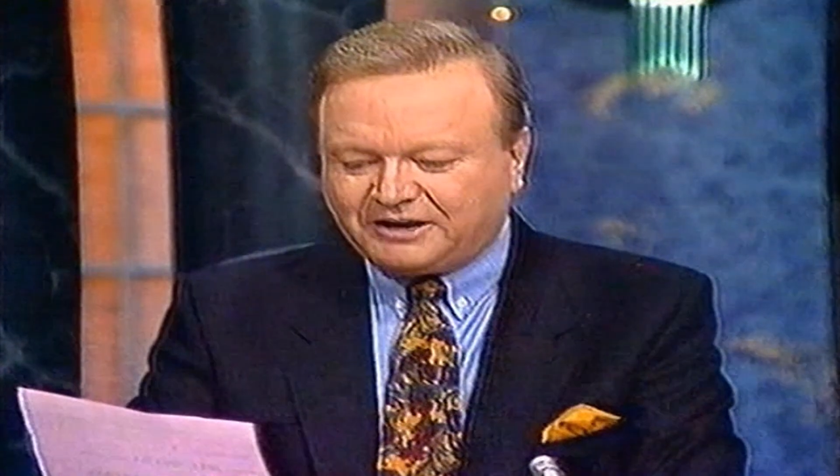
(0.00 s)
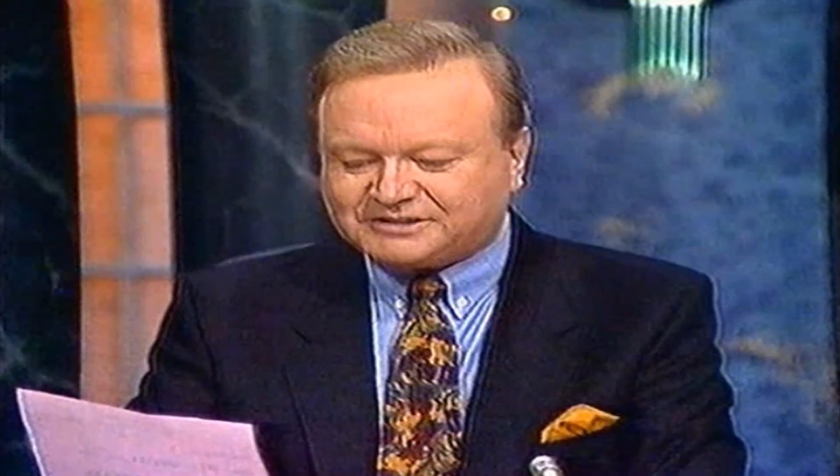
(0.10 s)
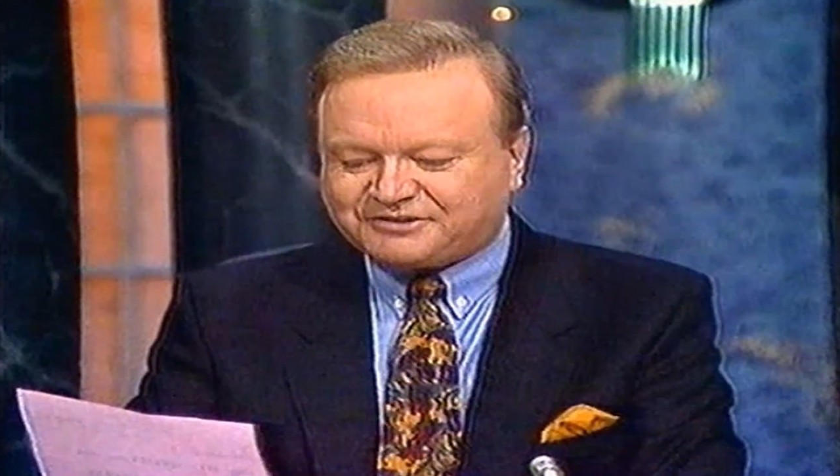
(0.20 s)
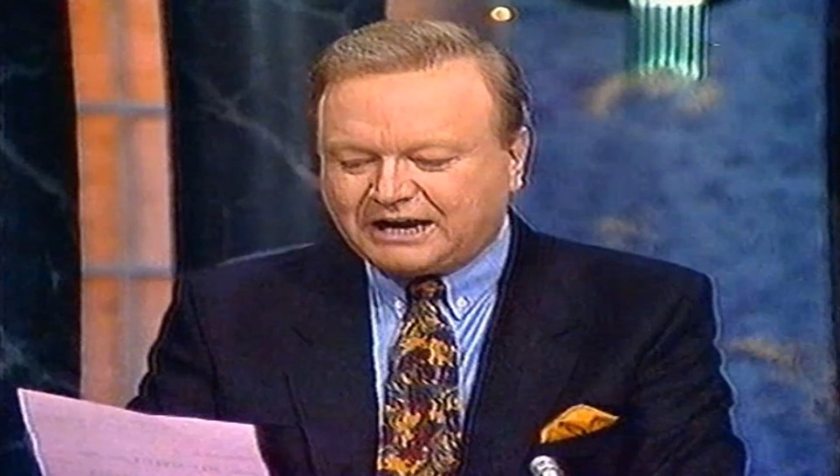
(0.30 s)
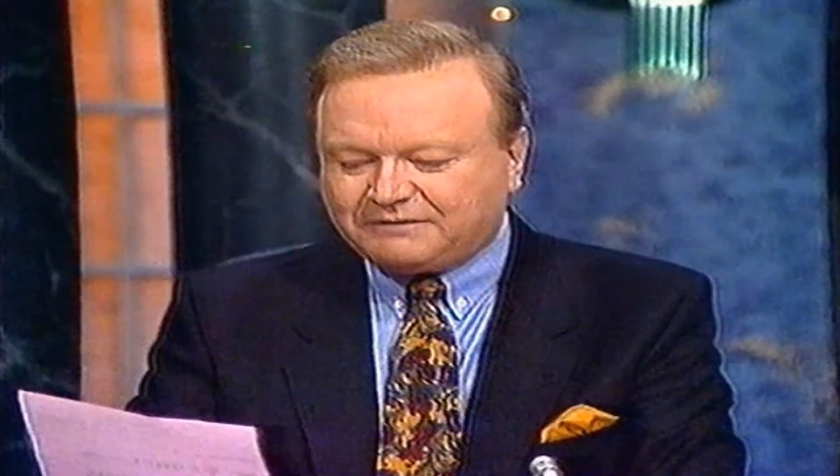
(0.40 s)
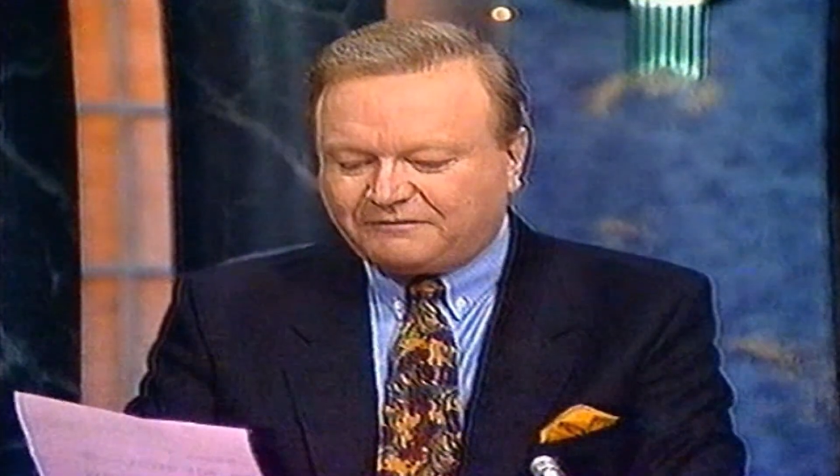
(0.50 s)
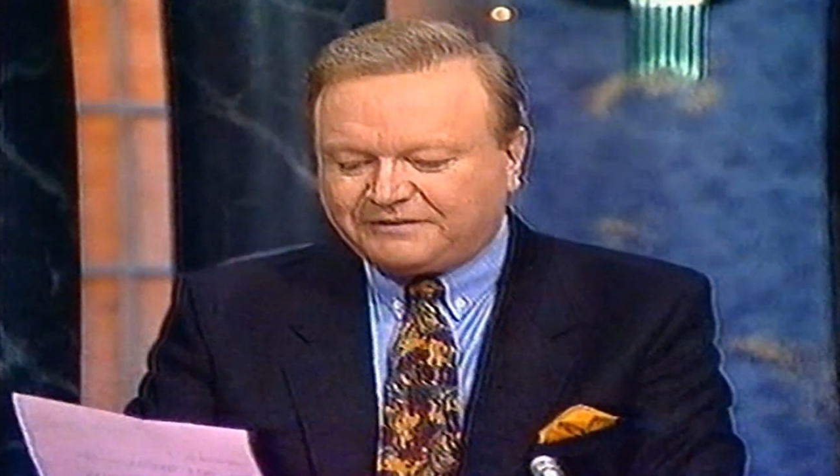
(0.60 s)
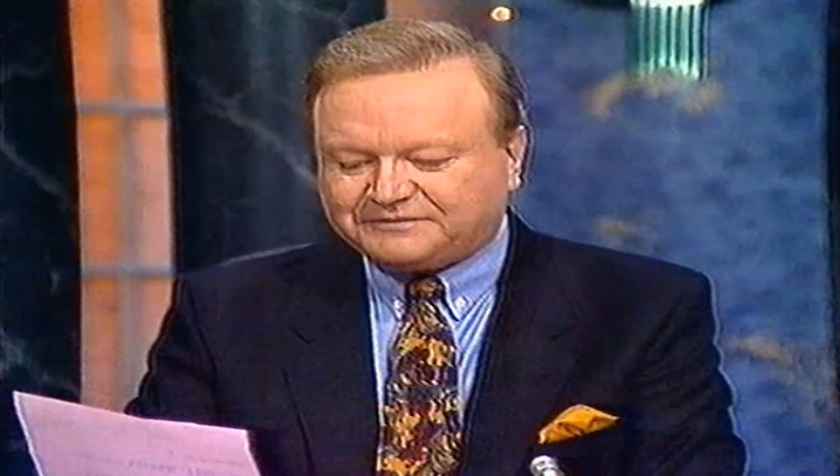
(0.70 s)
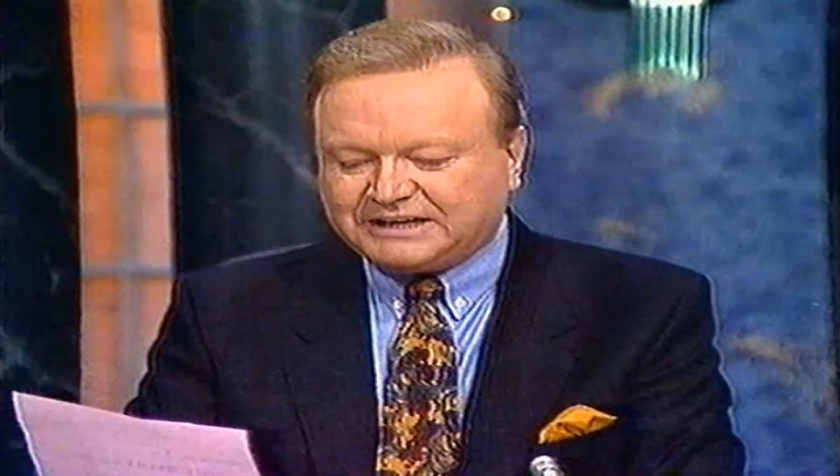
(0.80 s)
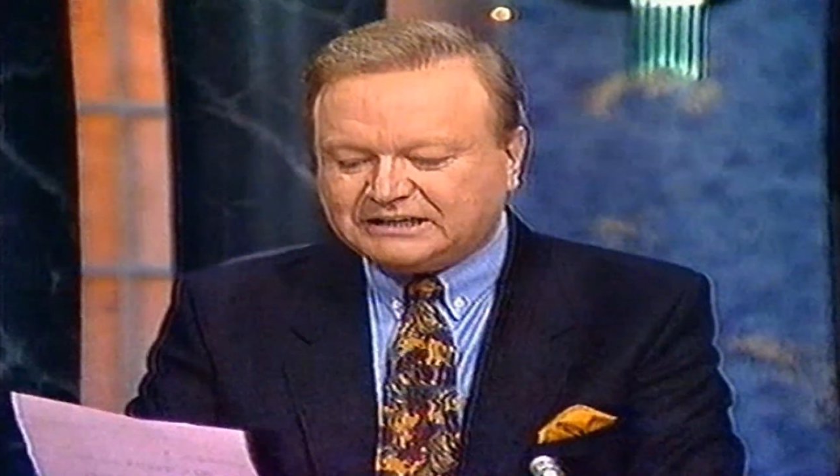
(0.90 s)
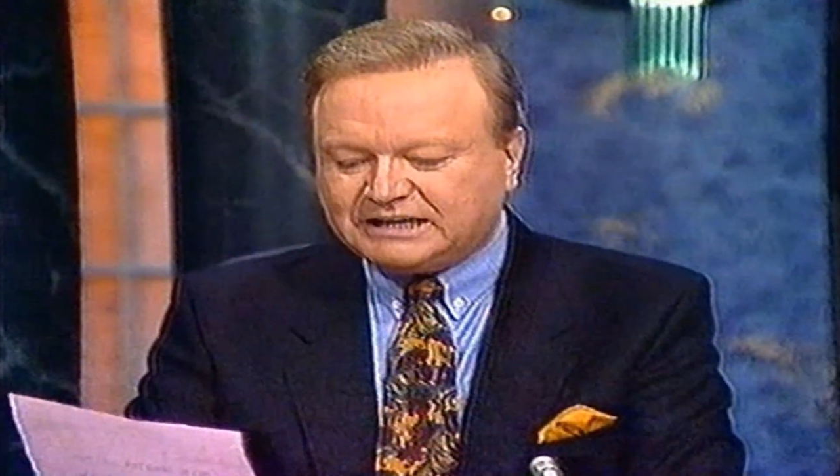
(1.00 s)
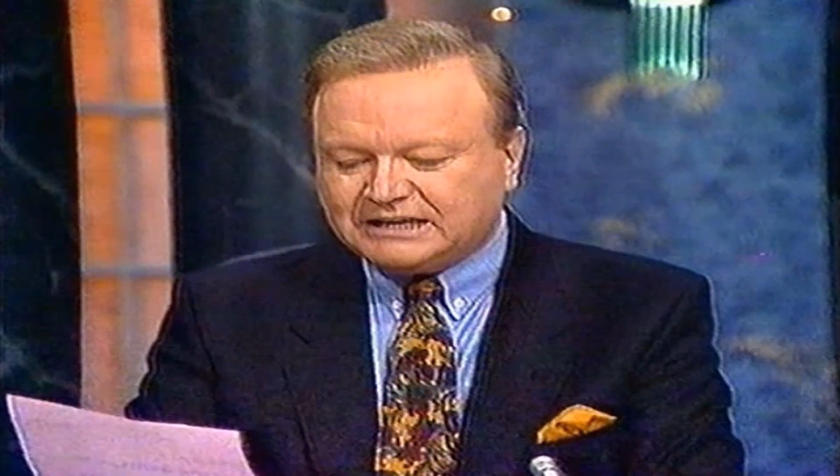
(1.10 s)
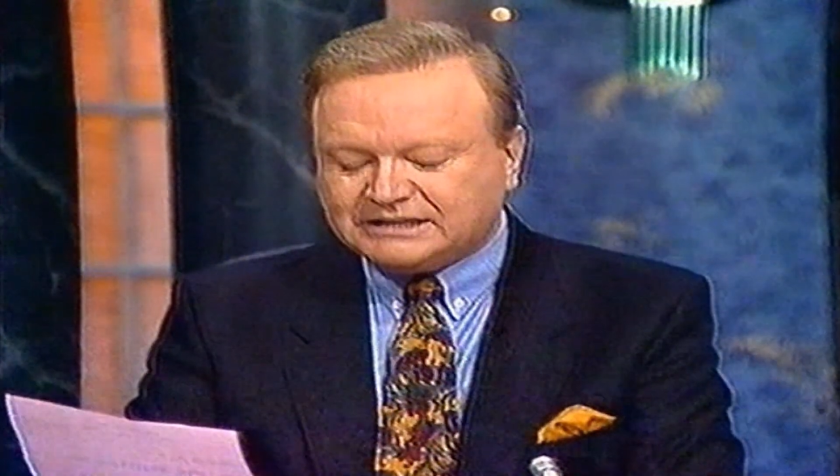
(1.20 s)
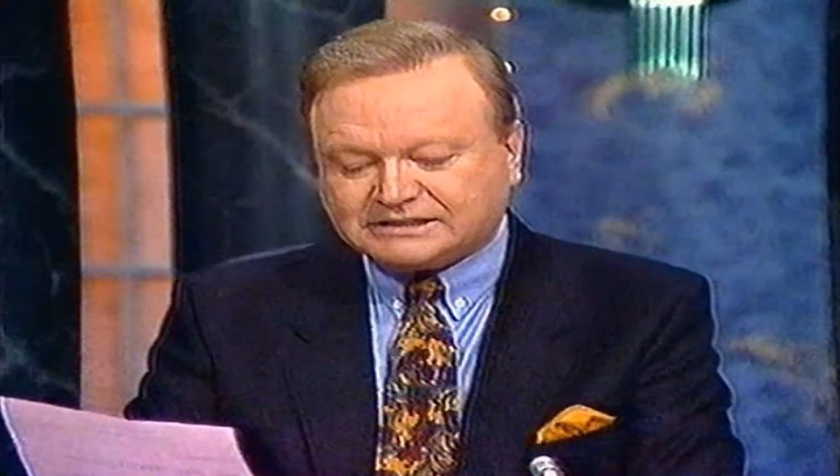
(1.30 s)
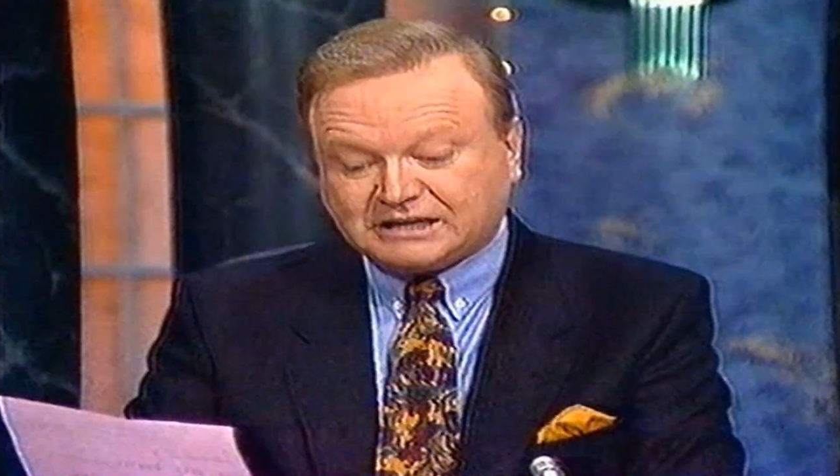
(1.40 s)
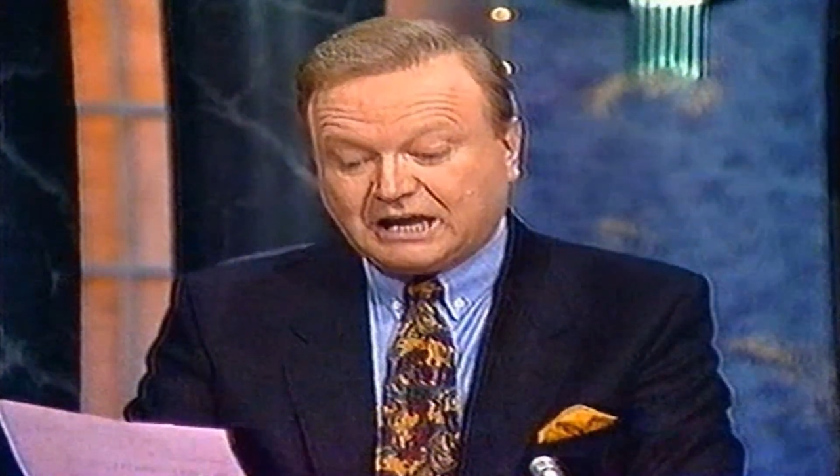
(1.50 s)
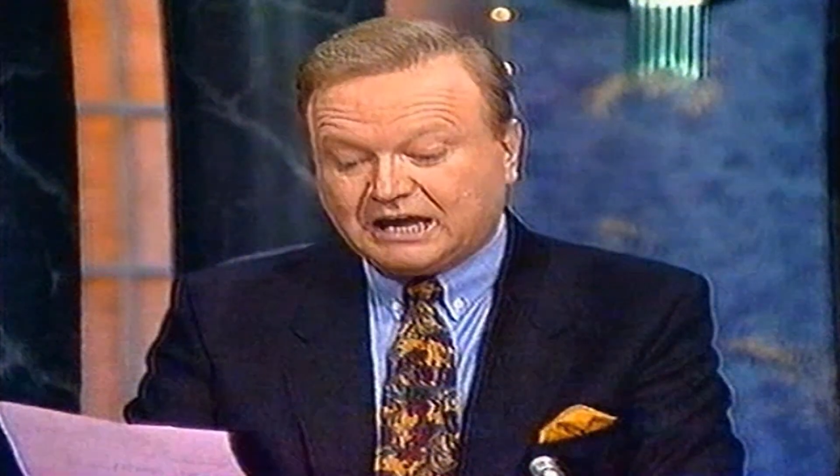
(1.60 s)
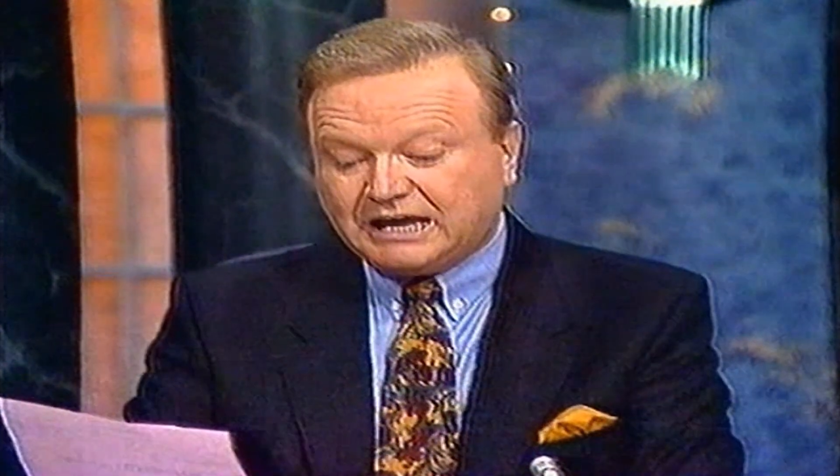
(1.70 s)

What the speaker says: in Australia for 15 years.